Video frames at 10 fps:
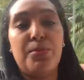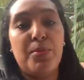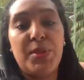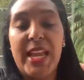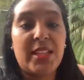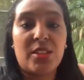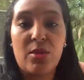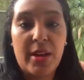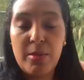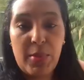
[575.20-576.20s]
dancing
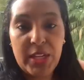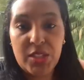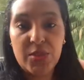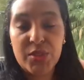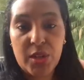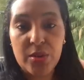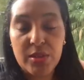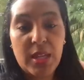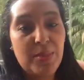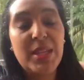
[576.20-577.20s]
around in makeshift
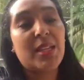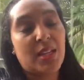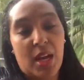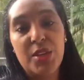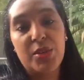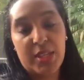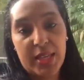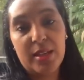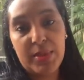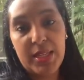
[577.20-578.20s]
skirts. I mean, are you
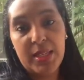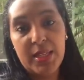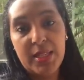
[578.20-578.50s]
kidding me?